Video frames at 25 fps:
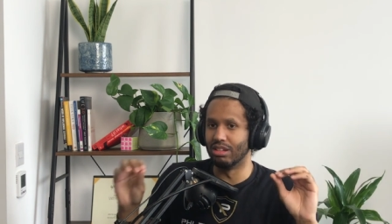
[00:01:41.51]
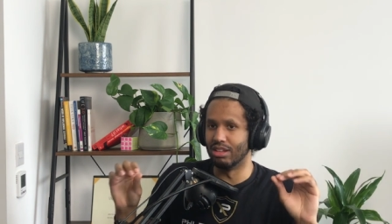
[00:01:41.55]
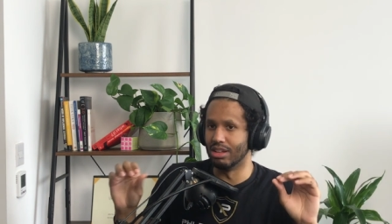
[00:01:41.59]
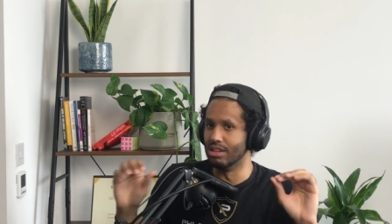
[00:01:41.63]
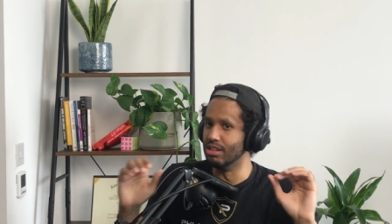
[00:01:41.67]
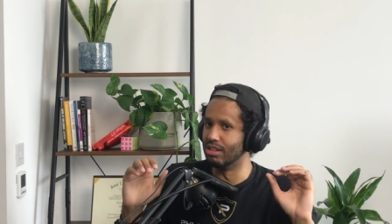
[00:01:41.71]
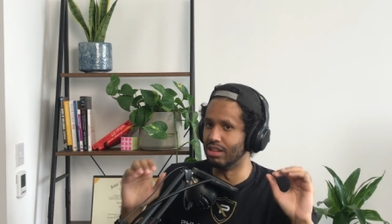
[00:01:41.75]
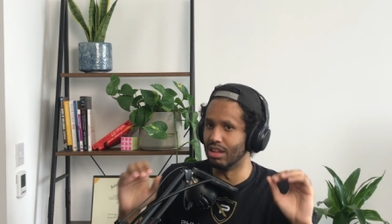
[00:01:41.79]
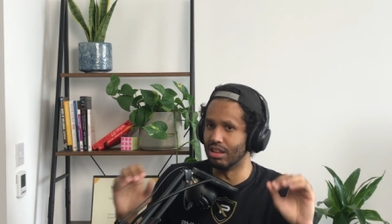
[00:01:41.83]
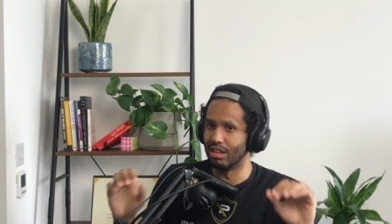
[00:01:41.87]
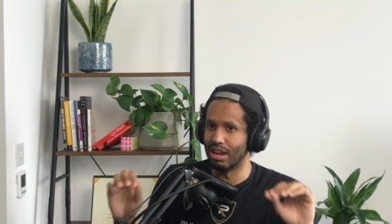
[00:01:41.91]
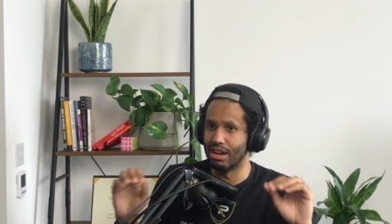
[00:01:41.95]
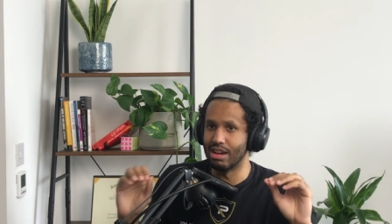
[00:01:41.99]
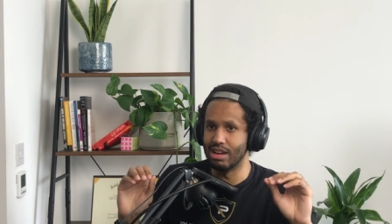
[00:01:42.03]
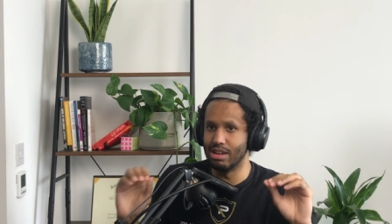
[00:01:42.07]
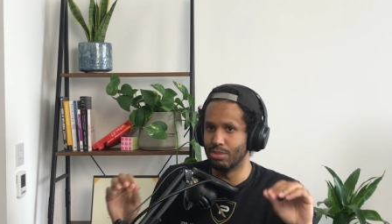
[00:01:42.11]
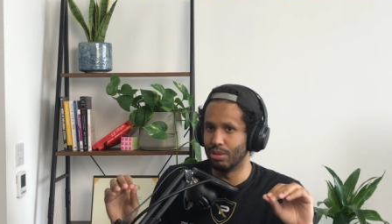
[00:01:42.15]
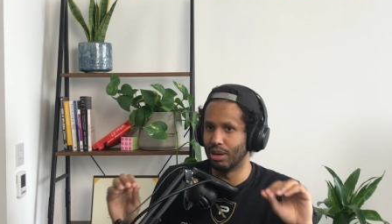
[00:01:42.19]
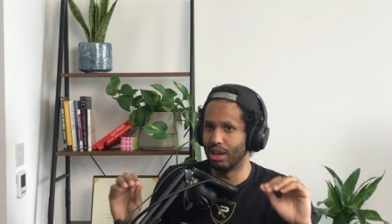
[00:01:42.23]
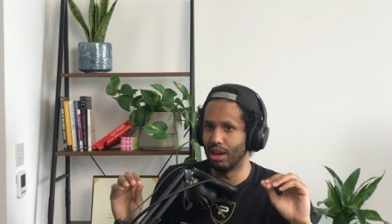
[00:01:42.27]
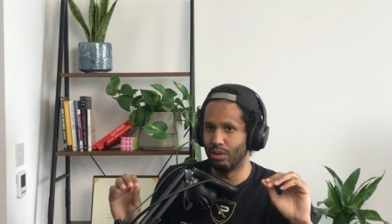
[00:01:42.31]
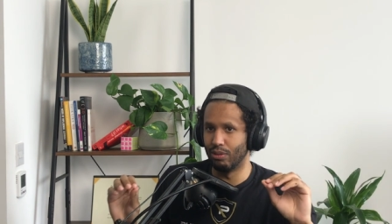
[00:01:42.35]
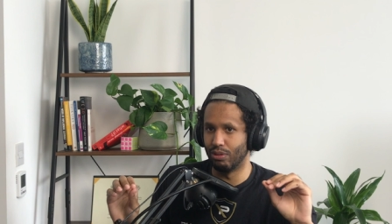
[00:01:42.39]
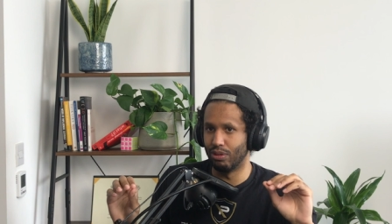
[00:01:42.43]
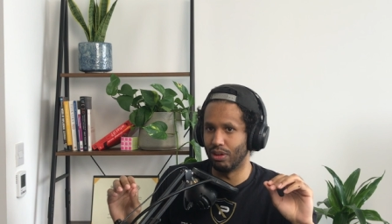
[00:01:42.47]
since the day he
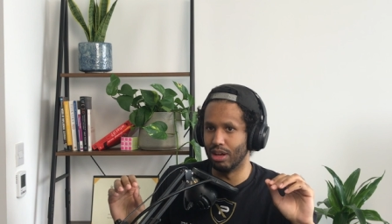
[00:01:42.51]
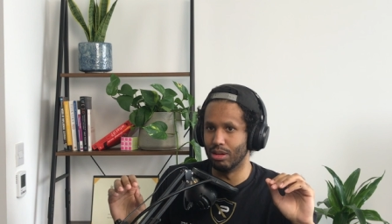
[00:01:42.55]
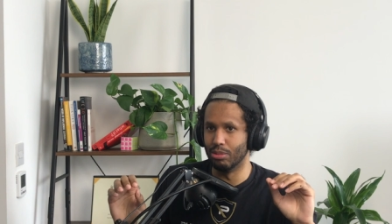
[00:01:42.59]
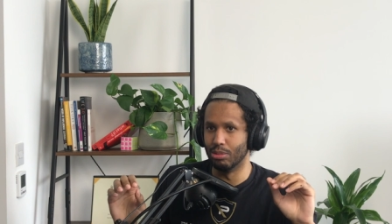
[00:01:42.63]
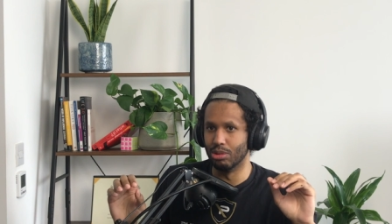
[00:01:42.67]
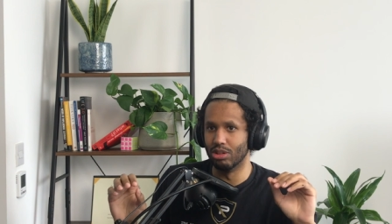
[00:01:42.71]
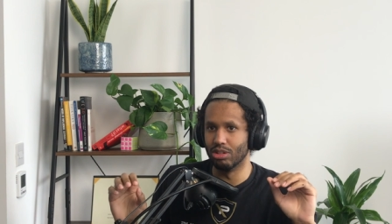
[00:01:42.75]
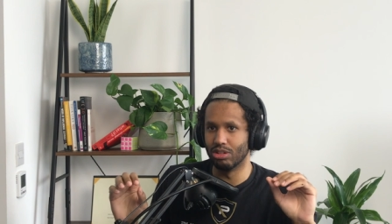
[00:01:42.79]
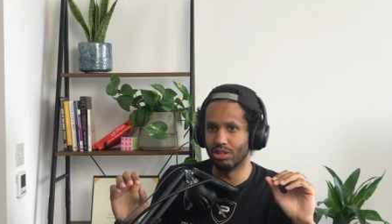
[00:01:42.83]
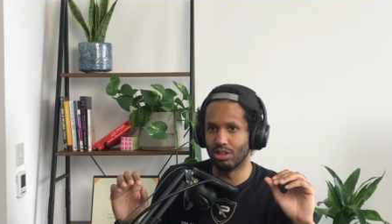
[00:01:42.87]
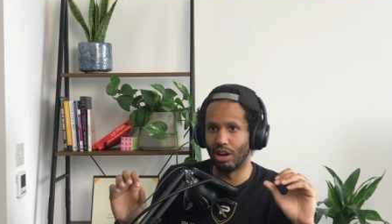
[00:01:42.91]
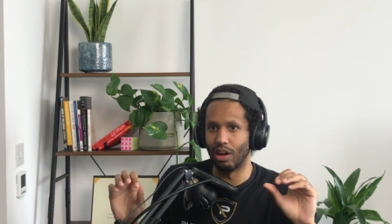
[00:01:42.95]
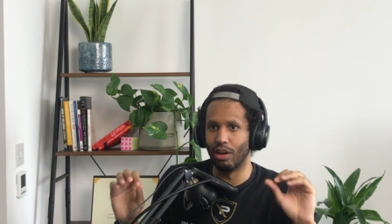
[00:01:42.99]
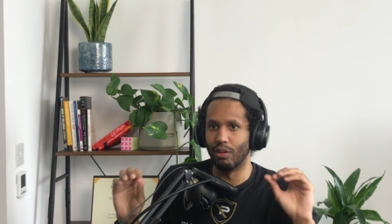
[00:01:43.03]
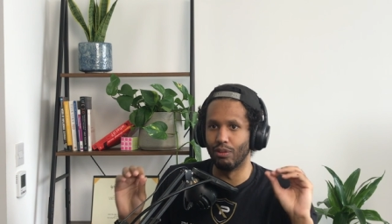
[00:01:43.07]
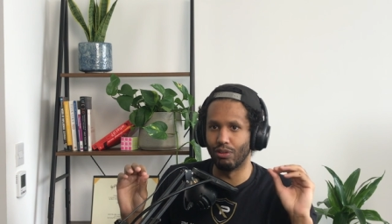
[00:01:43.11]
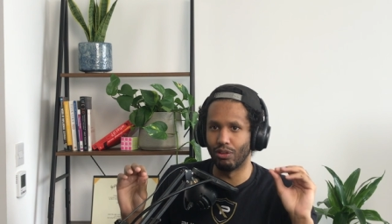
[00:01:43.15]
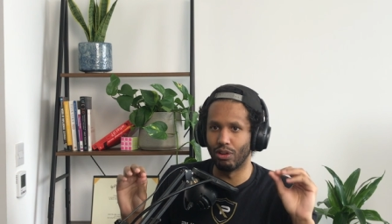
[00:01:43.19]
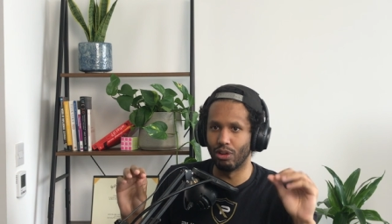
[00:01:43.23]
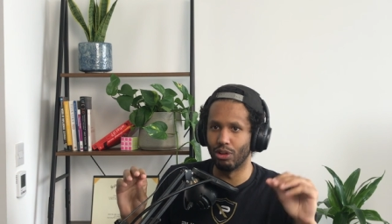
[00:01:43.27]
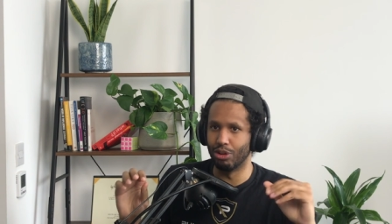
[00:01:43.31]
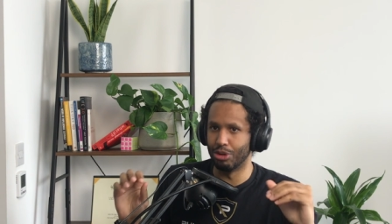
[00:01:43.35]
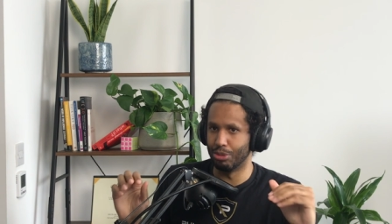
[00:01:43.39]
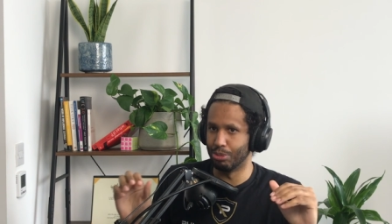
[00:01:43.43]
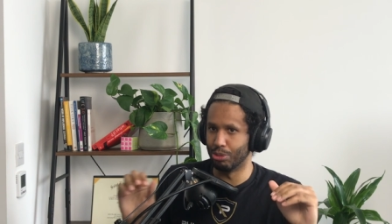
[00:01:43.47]
became famous, like, I
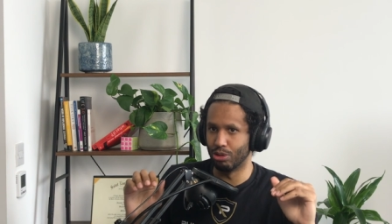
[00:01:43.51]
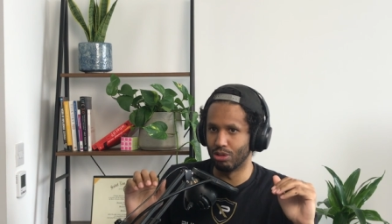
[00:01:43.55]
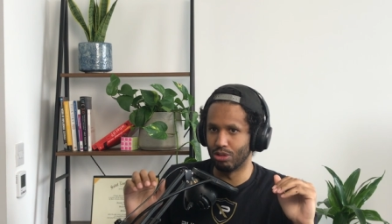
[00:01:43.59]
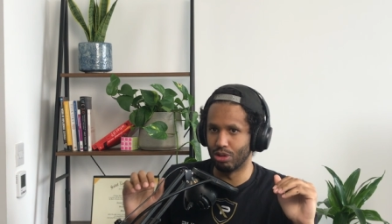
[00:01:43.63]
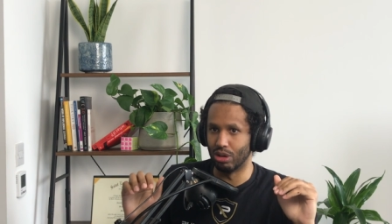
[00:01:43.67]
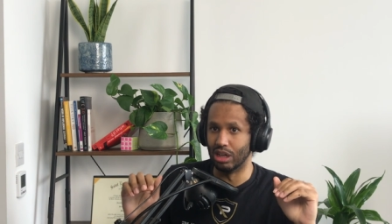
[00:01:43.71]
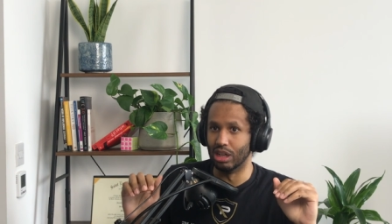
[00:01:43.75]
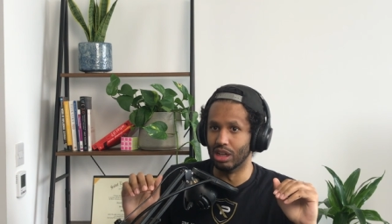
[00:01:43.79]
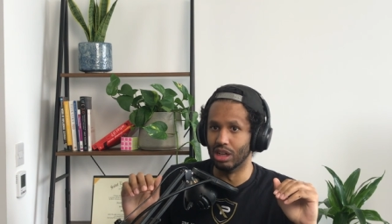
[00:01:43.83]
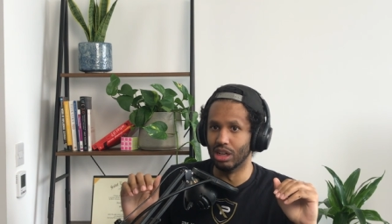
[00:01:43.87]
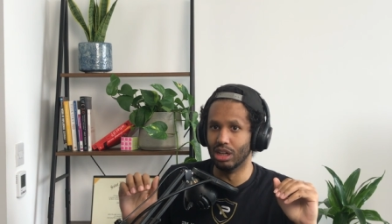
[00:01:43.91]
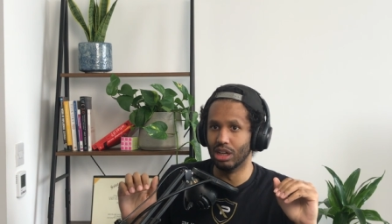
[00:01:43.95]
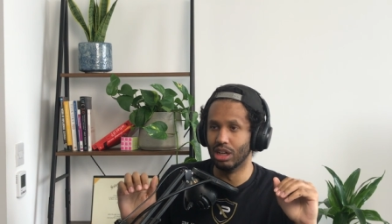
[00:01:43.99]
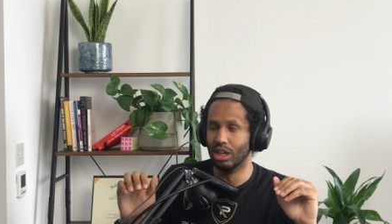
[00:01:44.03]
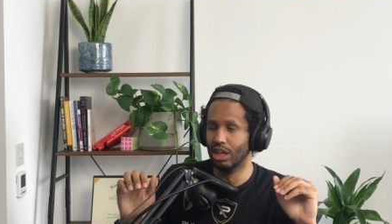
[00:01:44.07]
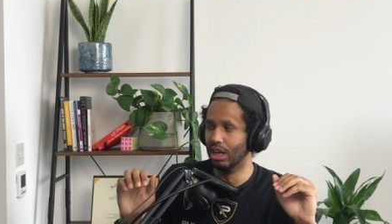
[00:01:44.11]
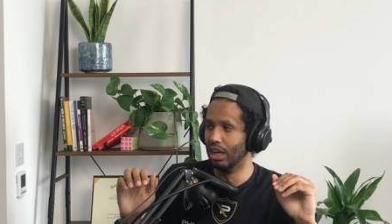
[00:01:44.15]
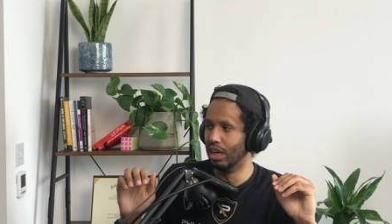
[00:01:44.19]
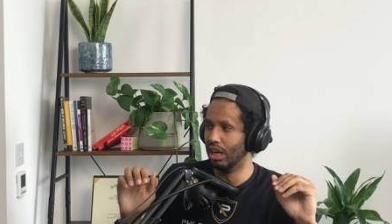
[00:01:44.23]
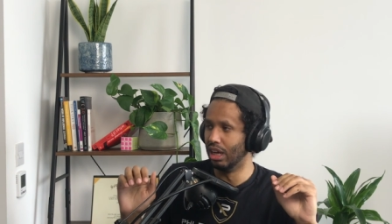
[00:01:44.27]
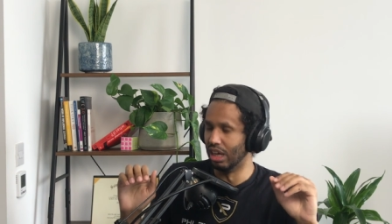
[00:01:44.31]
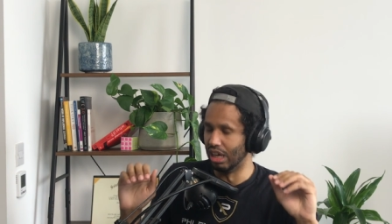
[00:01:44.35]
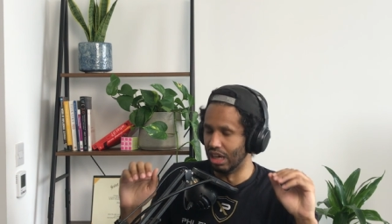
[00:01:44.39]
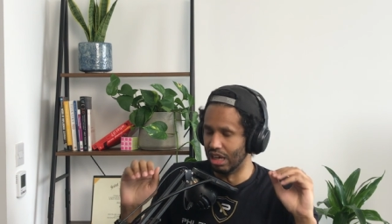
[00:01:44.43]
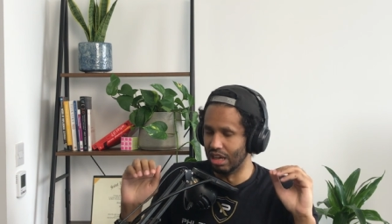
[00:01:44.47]
followed him on Twitter,
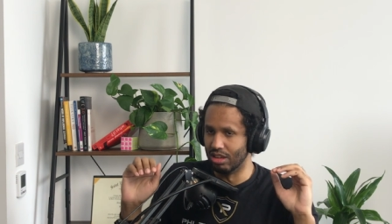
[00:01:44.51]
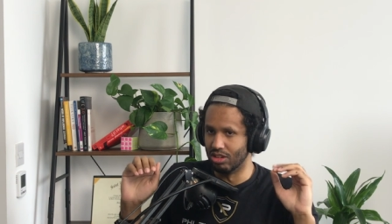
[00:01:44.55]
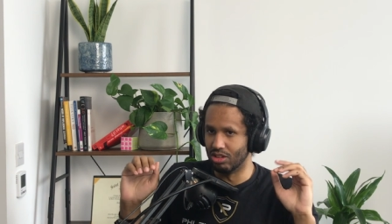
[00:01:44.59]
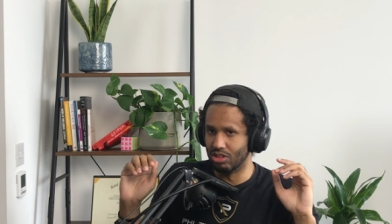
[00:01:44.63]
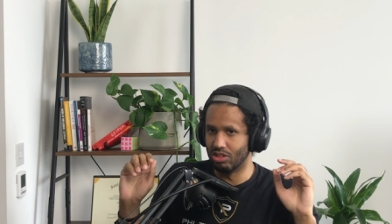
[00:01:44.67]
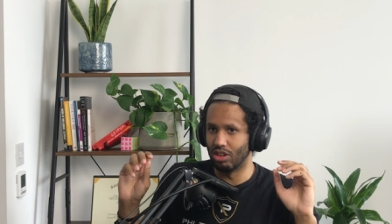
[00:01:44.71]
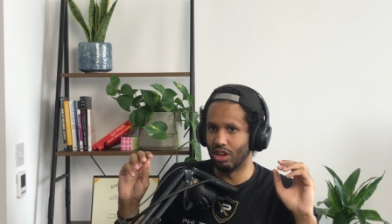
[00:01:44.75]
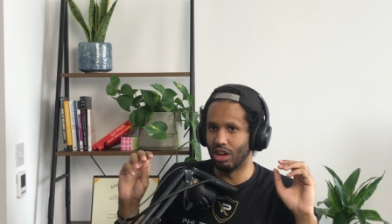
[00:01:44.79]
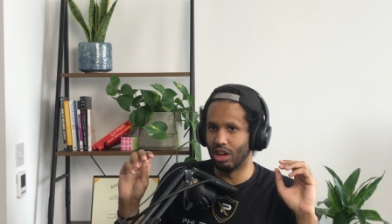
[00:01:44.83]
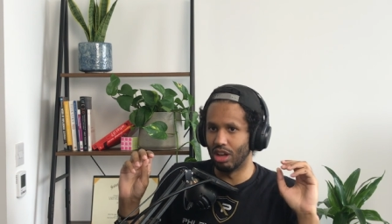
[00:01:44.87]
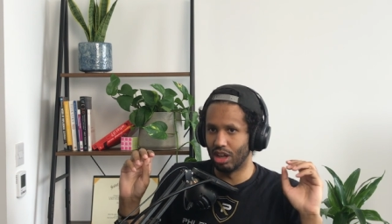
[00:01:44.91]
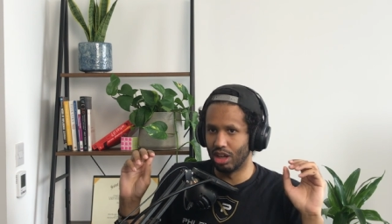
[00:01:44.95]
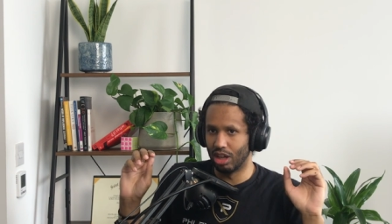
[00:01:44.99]
is